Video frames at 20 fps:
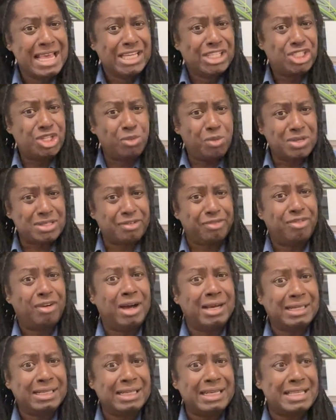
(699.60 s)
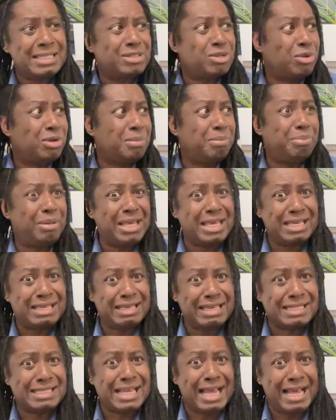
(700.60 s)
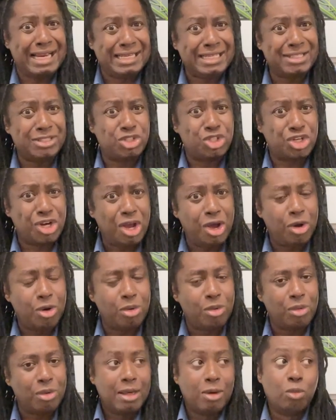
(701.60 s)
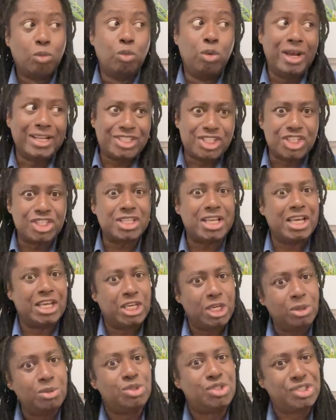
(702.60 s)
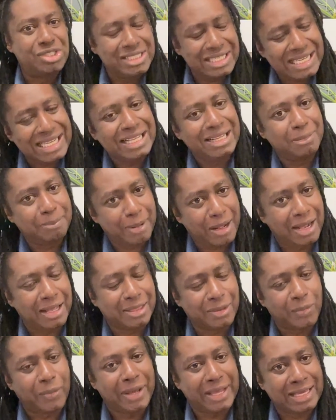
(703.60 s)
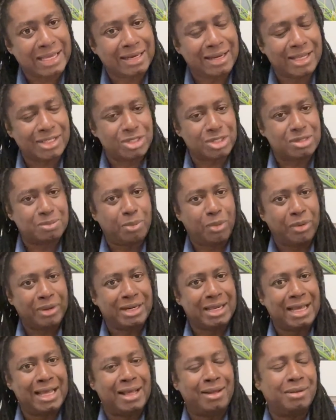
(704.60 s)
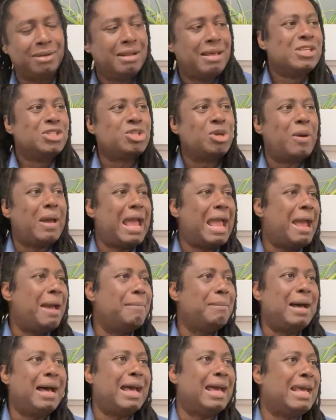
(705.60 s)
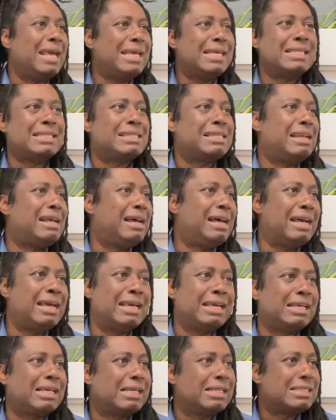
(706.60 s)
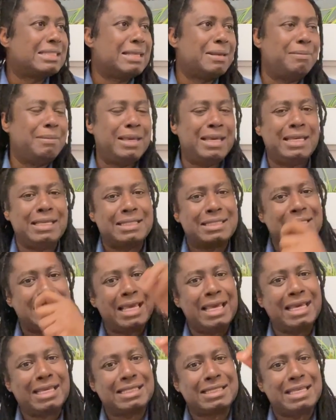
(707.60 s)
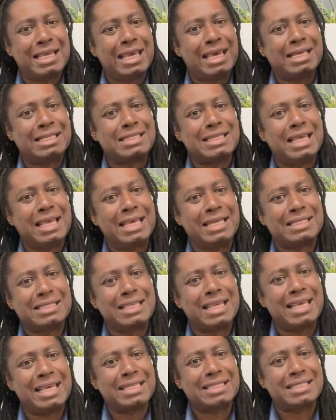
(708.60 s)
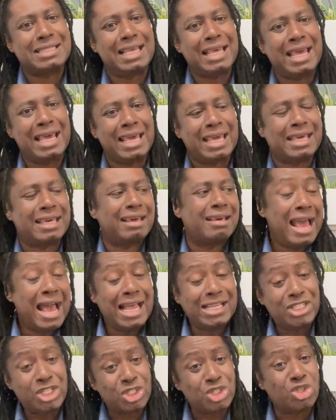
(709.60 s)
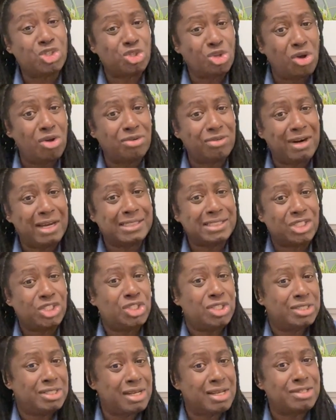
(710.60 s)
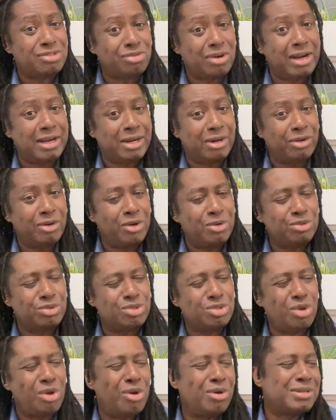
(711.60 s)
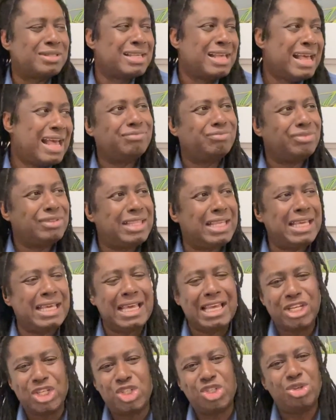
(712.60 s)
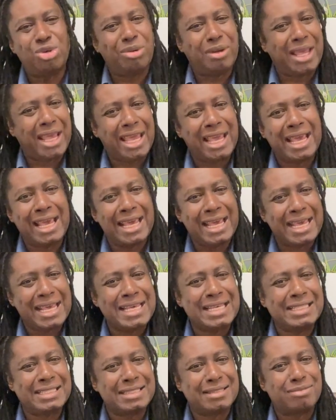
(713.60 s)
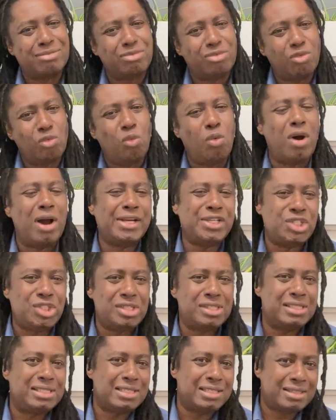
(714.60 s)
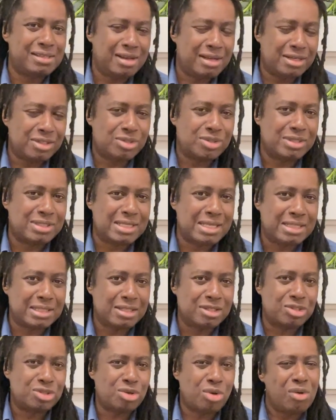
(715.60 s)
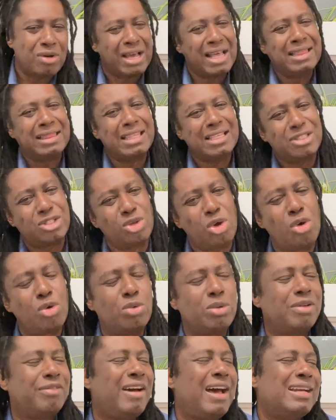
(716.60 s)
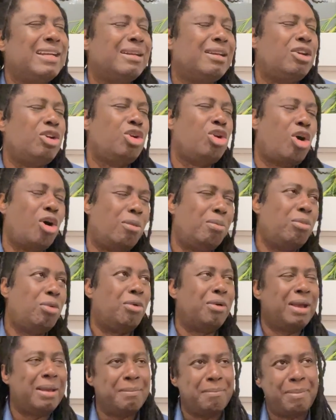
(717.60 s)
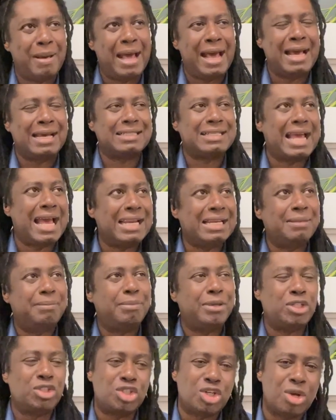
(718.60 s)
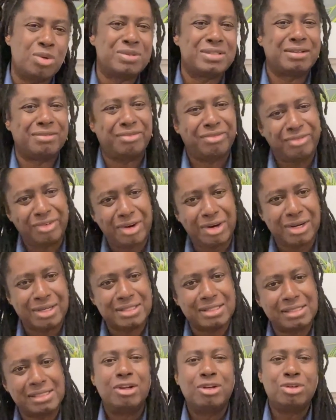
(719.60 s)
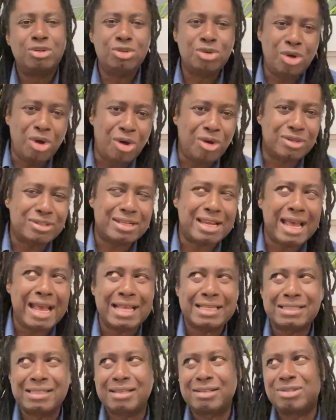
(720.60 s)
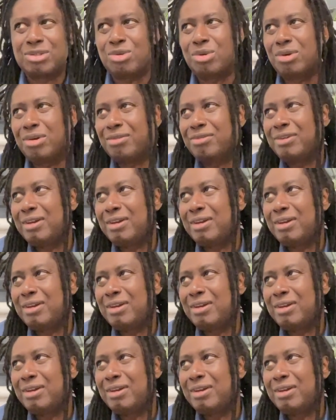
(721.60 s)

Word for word: she was a finalist on a big Italian show, which is a huge deal, by the way, can I just point out? So Emma is like, to me, tick, tick, tick, tick, tick. And she's a songwriter, she does write her own songs. The issue here is why she's decided to sing this song. And this song would have had a lot more impact had it been chosen first, not as a sort of